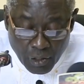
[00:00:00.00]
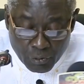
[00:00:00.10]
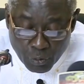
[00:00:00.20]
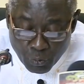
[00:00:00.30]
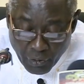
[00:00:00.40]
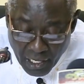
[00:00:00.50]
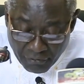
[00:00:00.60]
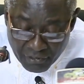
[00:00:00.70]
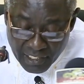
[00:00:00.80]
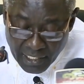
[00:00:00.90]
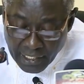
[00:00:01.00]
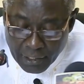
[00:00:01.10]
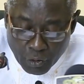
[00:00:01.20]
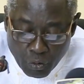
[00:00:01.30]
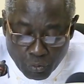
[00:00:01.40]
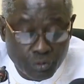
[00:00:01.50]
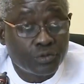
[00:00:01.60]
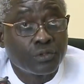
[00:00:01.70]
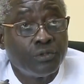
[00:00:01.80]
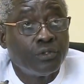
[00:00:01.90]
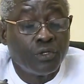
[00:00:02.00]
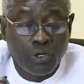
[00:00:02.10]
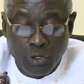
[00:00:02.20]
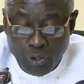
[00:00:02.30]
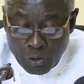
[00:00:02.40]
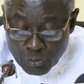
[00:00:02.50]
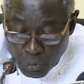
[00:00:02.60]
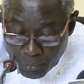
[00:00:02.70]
to do everything it could to